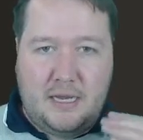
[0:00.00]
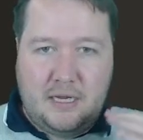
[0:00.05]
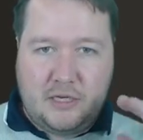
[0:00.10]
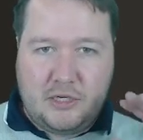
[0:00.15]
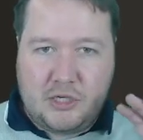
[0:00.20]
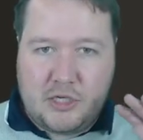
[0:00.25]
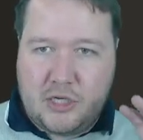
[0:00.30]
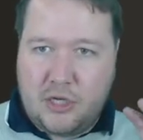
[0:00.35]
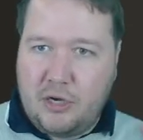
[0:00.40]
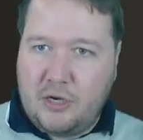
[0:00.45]

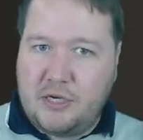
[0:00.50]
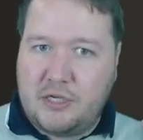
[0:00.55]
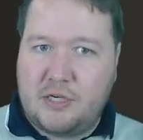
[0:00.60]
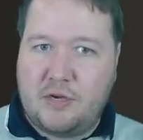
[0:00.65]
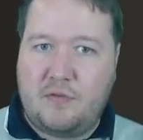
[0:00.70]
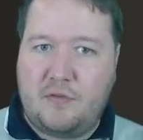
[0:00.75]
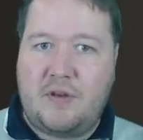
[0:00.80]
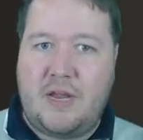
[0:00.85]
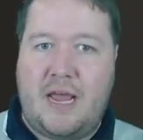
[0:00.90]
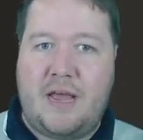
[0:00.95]
Slow
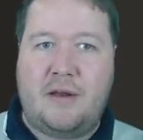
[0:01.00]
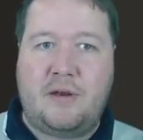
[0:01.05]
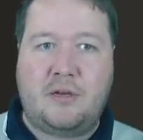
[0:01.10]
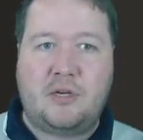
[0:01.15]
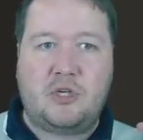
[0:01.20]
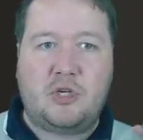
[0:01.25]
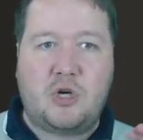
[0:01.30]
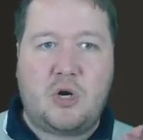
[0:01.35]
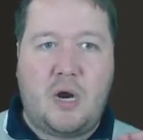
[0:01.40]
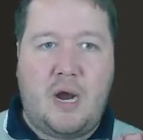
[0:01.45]
yourself down
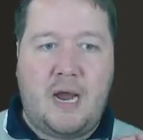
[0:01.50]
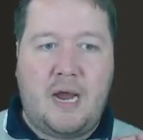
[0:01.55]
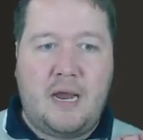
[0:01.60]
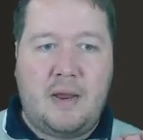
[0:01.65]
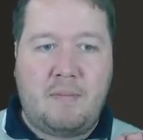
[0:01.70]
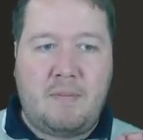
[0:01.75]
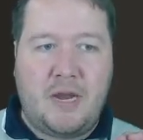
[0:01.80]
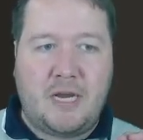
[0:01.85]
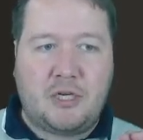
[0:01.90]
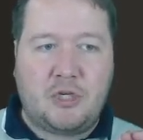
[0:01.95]
and try
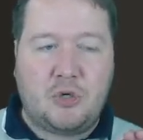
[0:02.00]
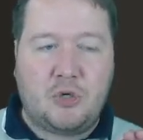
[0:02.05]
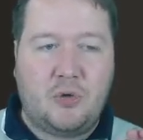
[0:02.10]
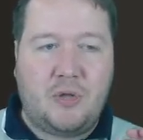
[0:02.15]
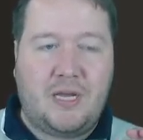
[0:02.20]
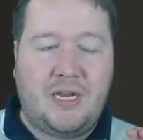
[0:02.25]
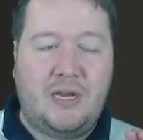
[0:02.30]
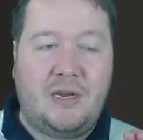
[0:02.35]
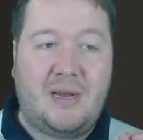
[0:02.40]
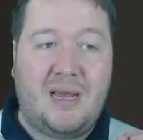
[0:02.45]
and make sure
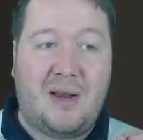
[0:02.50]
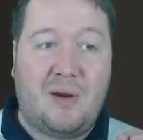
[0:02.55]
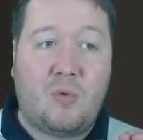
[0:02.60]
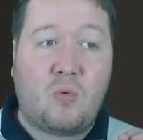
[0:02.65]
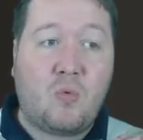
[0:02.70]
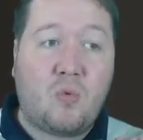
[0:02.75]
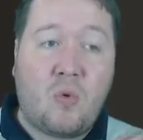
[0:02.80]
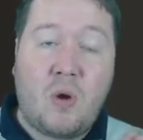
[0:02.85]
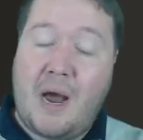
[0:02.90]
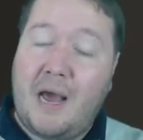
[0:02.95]
that you get it
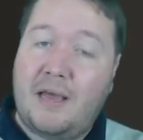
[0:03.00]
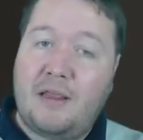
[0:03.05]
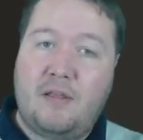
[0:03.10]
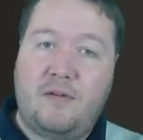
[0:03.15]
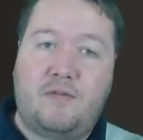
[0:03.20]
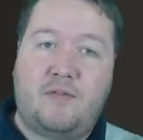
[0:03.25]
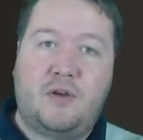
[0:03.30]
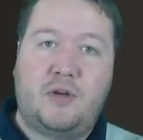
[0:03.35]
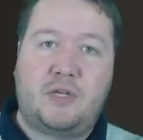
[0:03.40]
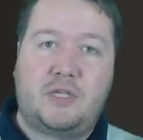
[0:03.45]
right the
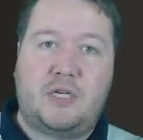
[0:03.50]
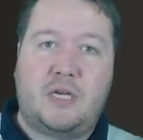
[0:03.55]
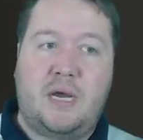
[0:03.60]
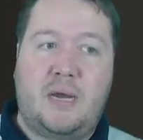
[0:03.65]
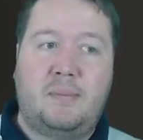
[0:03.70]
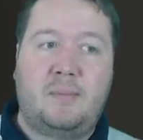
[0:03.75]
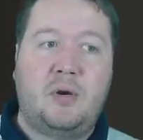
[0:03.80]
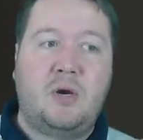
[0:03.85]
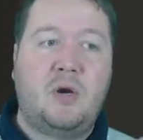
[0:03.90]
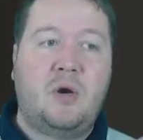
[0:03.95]
first
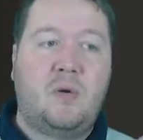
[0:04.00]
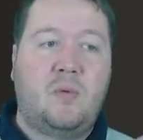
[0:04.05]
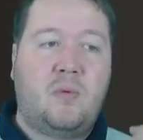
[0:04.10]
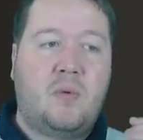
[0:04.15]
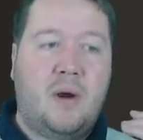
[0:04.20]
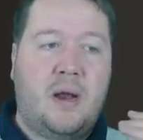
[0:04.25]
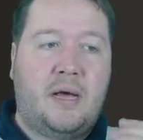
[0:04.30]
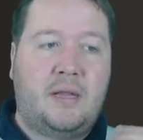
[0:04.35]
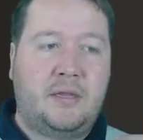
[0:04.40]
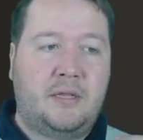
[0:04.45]
time,
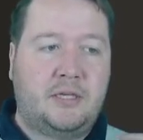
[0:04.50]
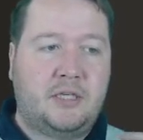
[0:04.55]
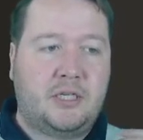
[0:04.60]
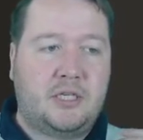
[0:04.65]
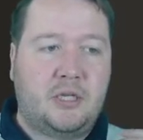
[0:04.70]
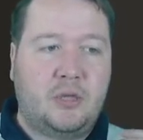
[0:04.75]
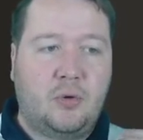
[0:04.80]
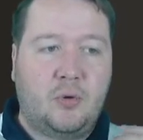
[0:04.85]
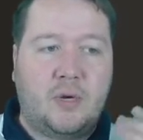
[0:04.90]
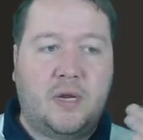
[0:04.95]
rather than
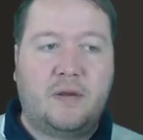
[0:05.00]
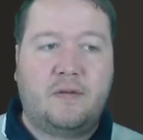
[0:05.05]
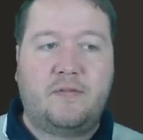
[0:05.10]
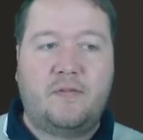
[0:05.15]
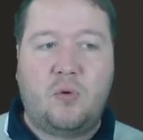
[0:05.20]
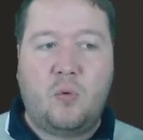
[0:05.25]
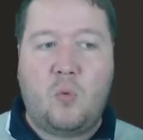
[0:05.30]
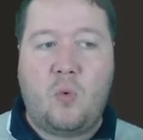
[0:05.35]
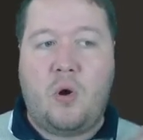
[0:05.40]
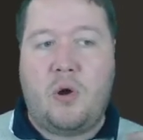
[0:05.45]
just looking
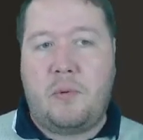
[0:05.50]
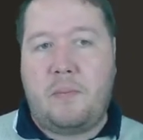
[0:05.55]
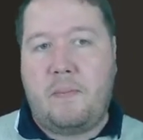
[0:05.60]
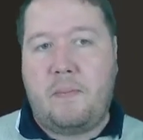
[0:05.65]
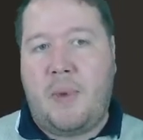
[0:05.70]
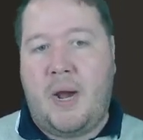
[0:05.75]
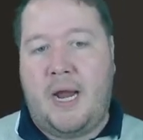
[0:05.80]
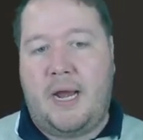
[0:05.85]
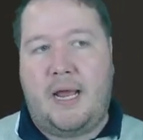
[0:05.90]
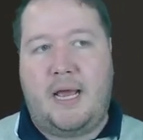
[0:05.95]
for what
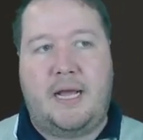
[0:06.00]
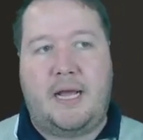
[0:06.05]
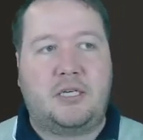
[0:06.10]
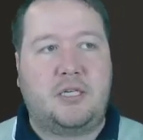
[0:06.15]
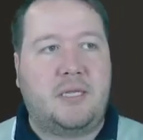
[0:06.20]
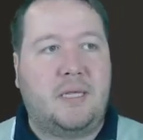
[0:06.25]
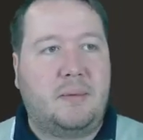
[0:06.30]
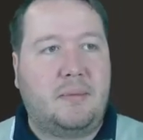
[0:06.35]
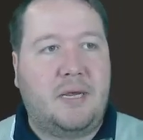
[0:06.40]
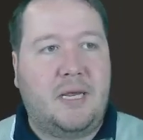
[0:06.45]
might
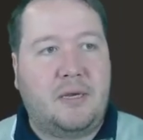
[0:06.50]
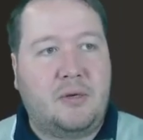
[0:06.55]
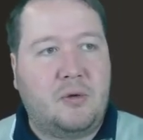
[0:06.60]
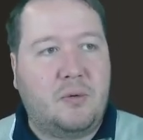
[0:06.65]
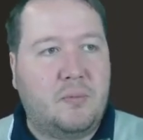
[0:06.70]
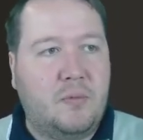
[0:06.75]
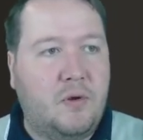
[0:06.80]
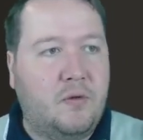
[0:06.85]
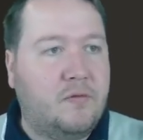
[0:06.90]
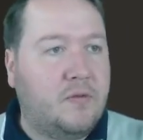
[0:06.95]
actually be a
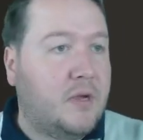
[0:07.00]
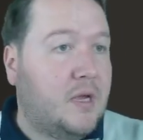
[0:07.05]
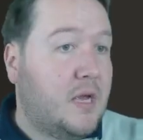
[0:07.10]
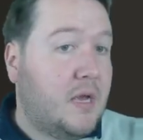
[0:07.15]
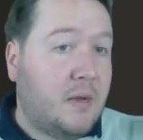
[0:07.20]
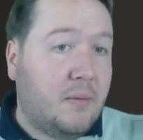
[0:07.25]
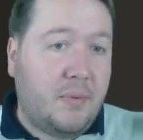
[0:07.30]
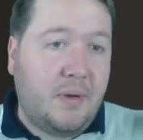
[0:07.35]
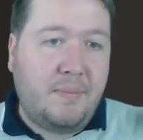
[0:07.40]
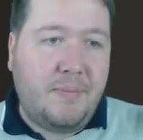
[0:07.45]
good move.
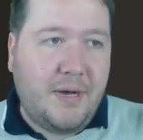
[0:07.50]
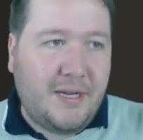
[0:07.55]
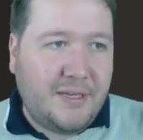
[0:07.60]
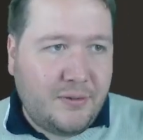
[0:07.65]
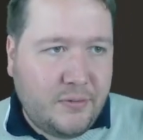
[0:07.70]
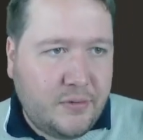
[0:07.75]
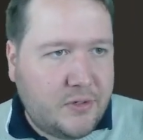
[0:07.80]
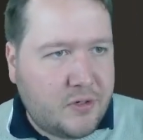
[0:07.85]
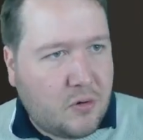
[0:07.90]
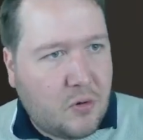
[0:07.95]
But
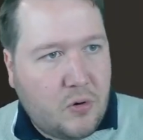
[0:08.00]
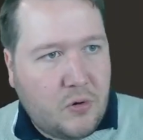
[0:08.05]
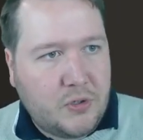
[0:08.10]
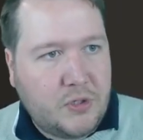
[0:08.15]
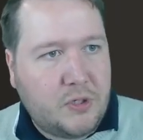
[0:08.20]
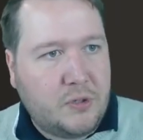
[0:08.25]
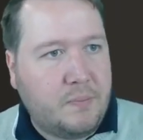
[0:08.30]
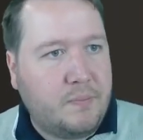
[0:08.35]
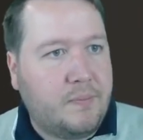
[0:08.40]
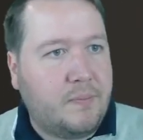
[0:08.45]
puzzles are
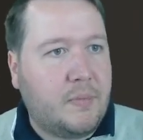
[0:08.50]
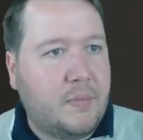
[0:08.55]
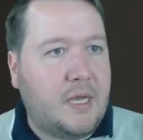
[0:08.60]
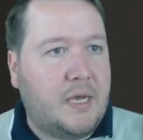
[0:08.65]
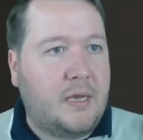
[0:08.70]
awesome.